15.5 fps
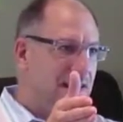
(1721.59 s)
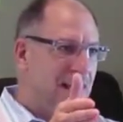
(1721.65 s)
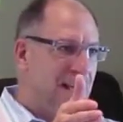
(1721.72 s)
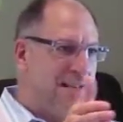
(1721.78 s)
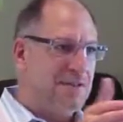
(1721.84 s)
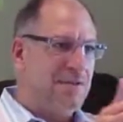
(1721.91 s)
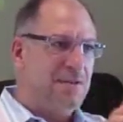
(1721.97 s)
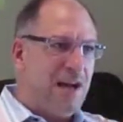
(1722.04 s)

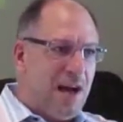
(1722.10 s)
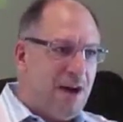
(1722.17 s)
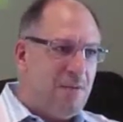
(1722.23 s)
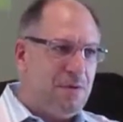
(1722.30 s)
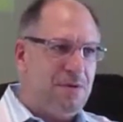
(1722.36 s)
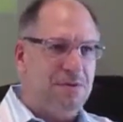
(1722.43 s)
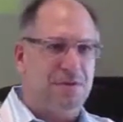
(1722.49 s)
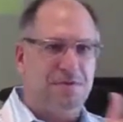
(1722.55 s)
And so
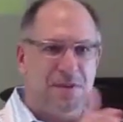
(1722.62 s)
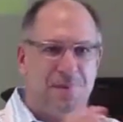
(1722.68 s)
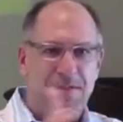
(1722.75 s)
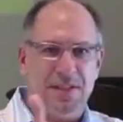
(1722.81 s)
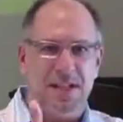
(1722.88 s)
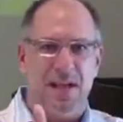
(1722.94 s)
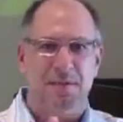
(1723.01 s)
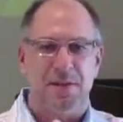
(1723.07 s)
now we do the
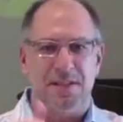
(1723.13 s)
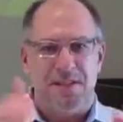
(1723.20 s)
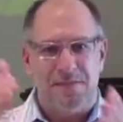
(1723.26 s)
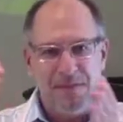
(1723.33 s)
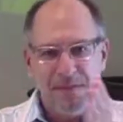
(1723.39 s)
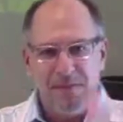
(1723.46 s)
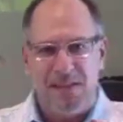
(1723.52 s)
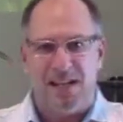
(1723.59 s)
50 day because
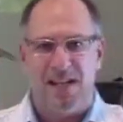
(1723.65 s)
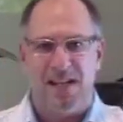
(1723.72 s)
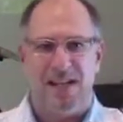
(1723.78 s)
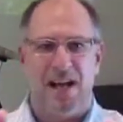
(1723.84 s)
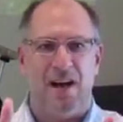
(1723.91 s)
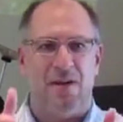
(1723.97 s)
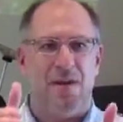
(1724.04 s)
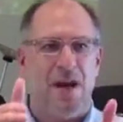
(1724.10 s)
the 50 day
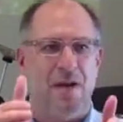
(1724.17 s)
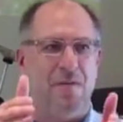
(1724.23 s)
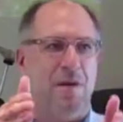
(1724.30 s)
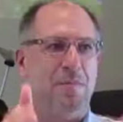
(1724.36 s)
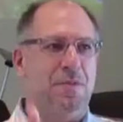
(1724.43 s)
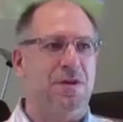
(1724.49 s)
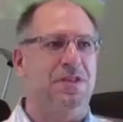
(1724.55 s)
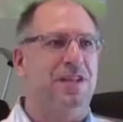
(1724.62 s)
now
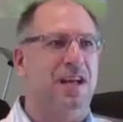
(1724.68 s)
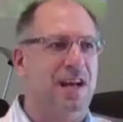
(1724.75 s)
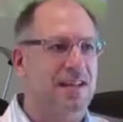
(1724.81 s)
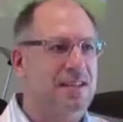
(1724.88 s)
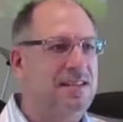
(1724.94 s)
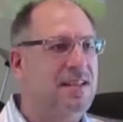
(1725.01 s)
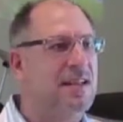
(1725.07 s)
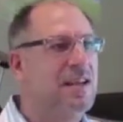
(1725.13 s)

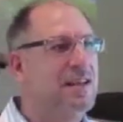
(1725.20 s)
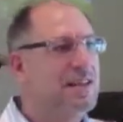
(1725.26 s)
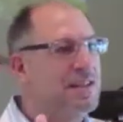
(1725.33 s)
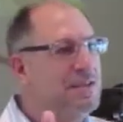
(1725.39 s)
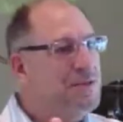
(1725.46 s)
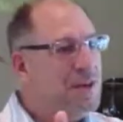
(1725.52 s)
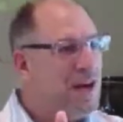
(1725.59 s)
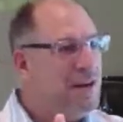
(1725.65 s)
represents the
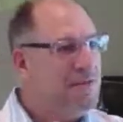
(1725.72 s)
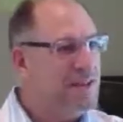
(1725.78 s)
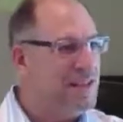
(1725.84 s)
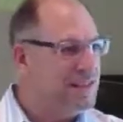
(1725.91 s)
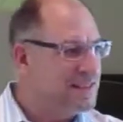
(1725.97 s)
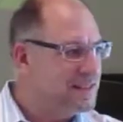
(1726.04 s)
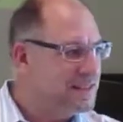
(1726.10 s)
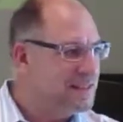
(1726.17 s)
new
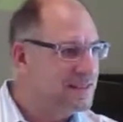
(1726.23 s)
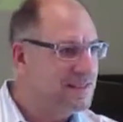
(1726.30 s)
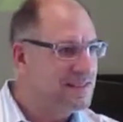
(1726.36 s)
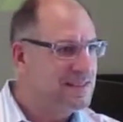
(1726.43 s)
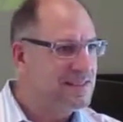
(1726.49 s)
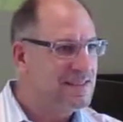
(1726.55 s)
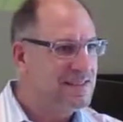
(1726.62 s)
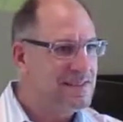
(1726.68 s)
covenant. Does
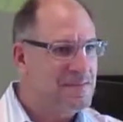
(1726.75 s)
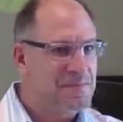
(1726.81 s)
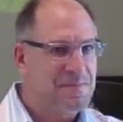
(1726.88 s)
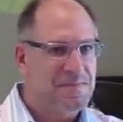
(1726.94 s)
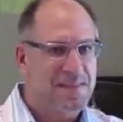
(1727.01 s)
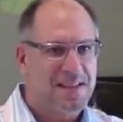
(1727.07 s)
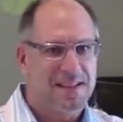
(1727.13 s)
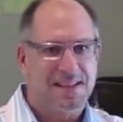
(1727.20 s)

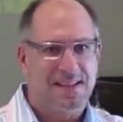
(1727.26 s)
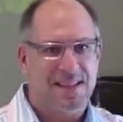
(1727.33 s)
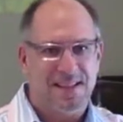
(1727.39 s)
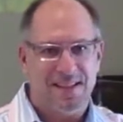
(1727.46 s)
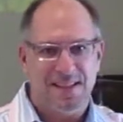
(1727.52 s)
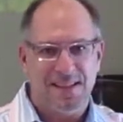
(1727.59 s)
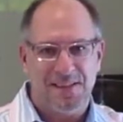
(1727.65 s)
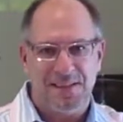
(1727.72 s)

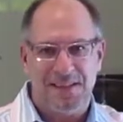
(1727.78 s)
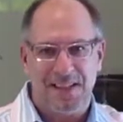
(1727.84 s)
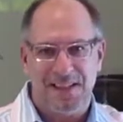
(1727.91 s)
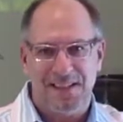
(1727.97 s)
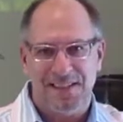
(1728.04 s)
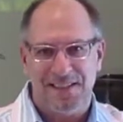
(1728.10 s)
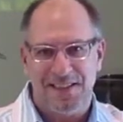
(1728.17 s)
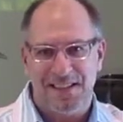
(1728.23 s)
that get you
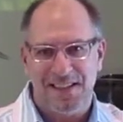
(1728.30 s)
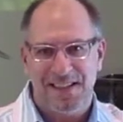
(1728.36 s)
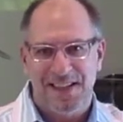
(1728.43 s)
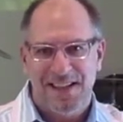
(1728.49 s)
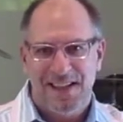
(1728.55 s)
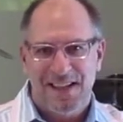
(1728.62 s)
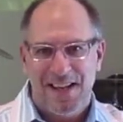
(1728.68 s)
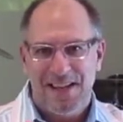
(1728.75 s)
excited or not?
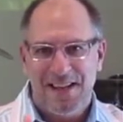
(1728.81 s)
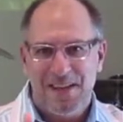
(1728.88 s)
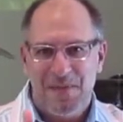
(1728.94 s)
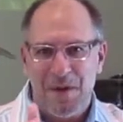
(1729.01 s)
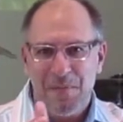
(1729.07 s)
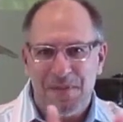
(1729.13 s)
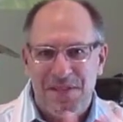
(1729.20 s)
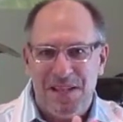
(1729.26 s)
It
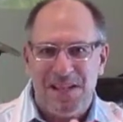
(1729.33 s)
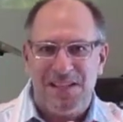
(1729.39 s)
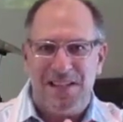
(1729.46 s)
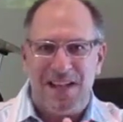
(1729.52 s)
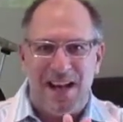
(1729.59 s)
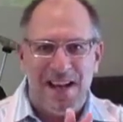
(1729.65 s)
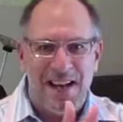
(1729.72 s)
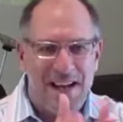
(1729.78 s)
represents
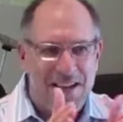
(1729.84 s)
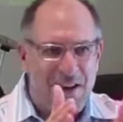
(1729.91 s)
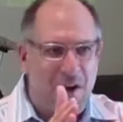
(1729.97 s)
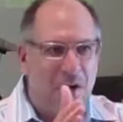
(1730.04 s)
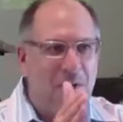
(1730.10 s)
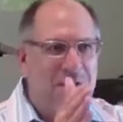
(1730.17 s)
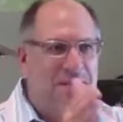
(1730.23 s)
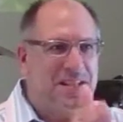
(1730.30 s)
God had
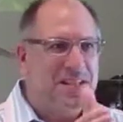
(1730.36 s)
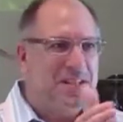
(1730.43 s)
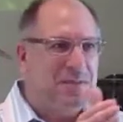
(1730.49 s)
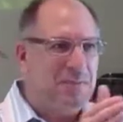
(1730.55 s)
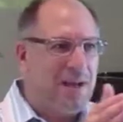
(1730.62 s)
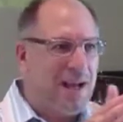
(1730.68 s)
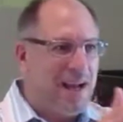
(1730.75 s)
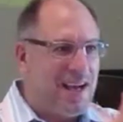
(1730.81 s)
always in his
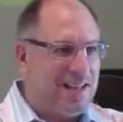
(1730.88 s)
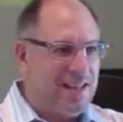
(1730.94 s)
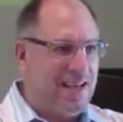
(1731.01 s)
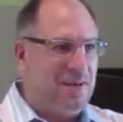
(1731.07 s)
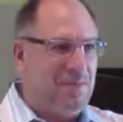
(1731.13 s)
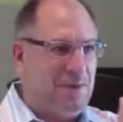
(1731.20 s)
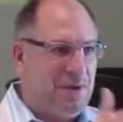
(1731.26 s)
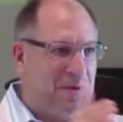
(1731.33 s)
plan
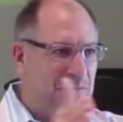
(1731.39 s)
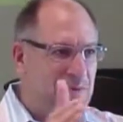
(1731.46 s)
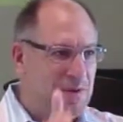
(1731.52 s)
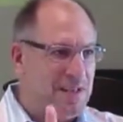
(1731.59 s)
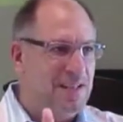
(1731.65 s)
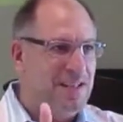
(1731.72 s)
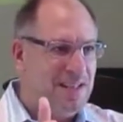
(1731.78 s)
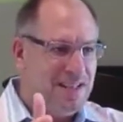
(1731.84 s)
that we
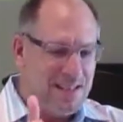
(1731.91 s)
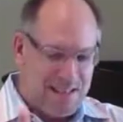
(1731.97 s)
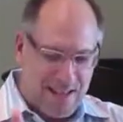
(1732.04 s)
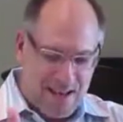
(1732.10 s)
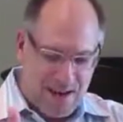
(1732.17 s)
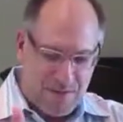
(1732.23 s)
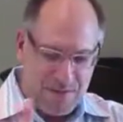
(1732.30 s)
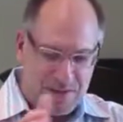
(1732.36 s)
would
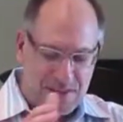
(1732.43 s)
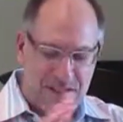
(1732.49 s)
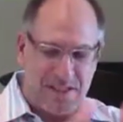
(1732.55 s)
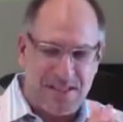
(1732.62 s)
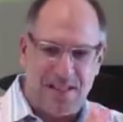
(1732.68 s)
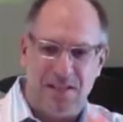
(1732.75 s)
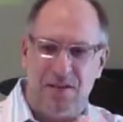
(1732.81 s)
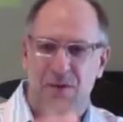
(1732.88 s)
now, when
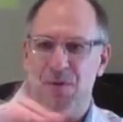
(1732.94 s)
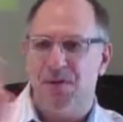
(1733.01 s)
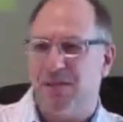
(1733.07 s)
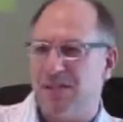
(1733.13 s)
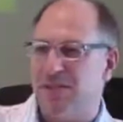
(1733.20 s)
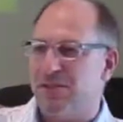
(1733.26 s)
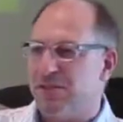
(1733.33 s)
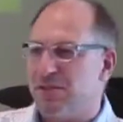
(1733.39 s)
Jesus said, go
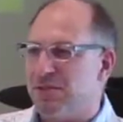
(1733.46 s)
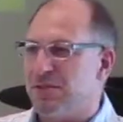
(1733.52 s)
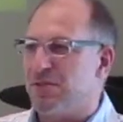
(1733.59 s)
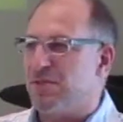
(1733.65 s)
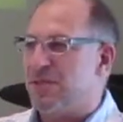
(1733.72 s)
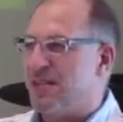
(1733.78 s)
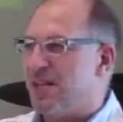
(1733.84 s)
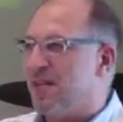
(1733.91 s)
into
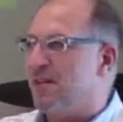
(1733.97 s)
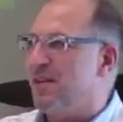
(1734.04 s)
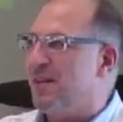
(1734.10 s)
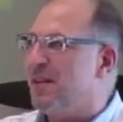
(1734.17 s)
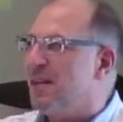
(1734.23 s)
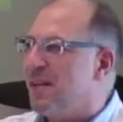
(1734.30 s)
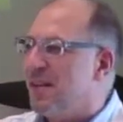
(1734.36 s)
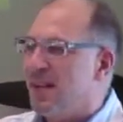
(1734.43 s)
Jerusalem and
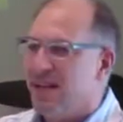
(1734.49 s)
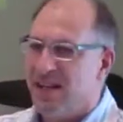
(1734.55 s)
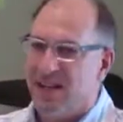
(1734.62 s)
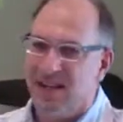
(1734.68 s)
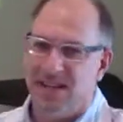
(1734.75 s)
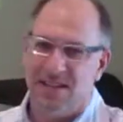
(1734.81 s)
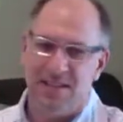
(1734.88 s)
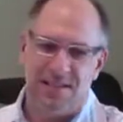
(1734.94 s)
tarry
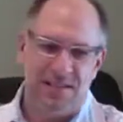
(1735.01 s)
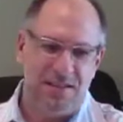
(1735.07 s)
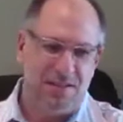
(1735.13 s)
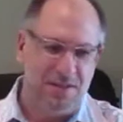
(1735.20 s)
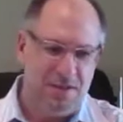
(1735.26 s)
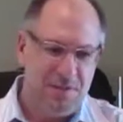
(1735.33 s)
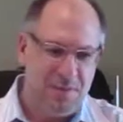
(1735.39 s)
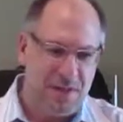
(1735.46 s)

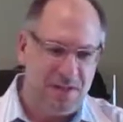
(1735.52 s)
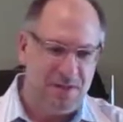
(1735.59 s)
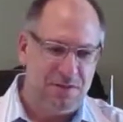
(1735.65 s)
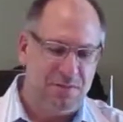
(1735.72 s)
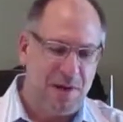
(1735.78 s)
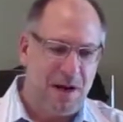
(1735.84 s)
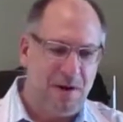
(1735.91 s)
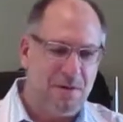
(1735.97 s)
until you've been
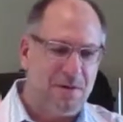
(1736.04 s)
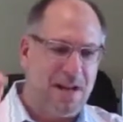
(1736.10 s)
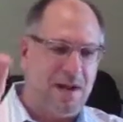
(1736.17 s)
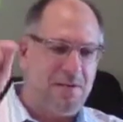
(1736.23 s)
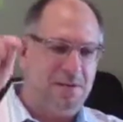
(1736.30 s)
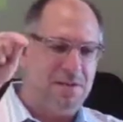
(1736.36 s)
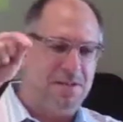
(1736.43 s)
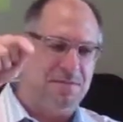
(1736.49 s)
endued power,
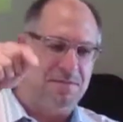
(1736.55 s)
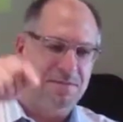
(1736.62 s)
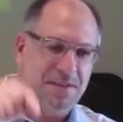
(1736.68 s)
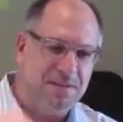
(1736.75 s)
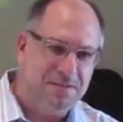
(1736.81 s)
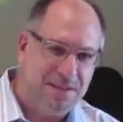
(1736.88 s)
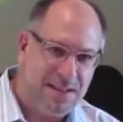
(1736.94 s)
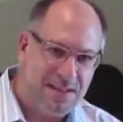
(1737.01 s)
that was the
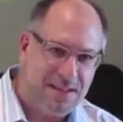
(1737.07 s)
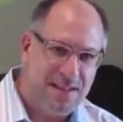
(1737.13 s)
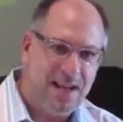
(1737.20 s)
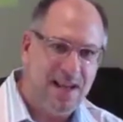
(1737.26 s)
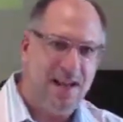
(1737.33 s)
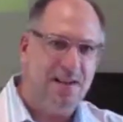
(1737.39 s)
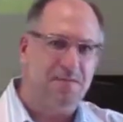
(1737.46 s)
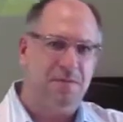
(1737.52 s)
50th
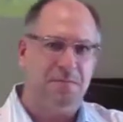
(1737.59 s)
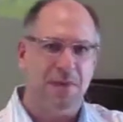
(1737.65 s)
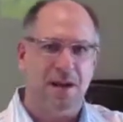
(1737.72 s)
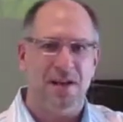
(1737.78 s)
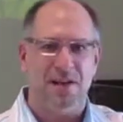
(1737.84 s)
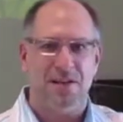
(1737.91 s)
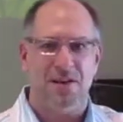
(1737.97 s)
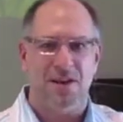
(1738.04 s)
day from
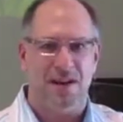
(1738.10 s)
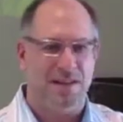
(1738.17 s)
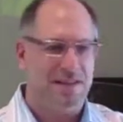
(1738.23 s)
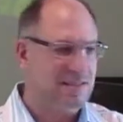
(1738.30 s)
Pentecost.